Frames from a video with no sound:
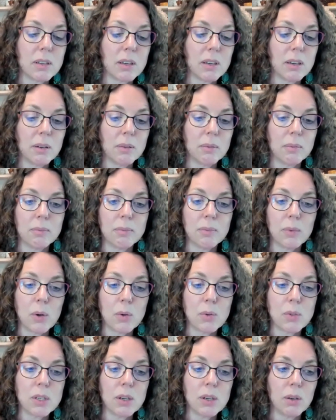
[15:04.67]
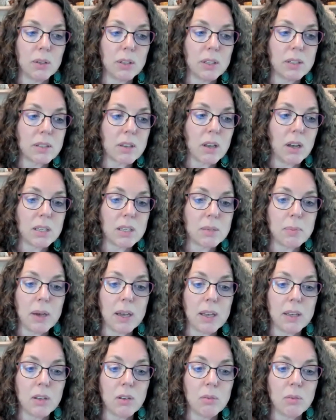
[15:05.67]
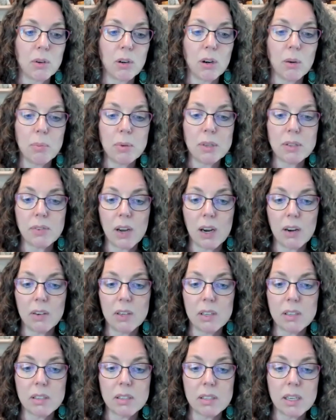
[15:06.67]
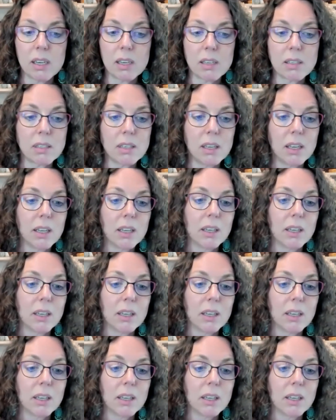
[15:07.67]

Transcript: Roseola is caused by human herpes virus 6.